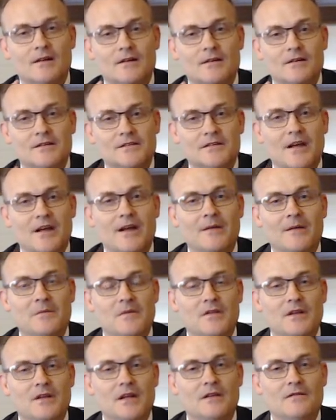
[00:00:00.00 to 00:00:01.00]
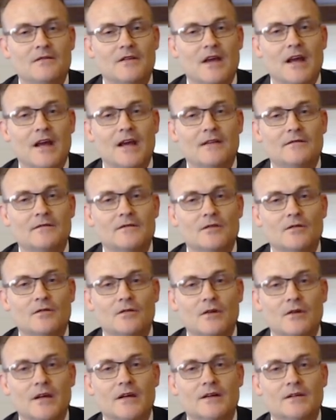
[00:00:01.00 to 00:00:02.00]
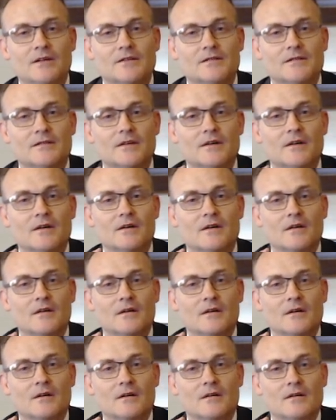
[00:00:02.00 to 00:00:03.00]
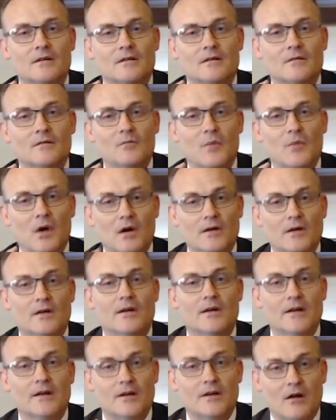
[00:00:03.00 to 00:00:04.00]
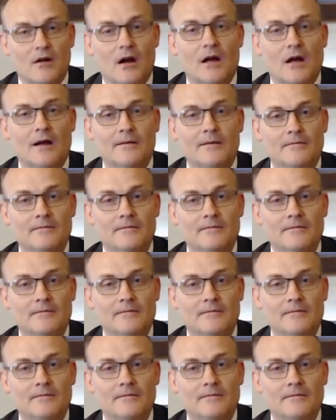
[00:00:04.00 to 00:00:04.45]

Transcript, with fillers: same thief gave to his partner in crime.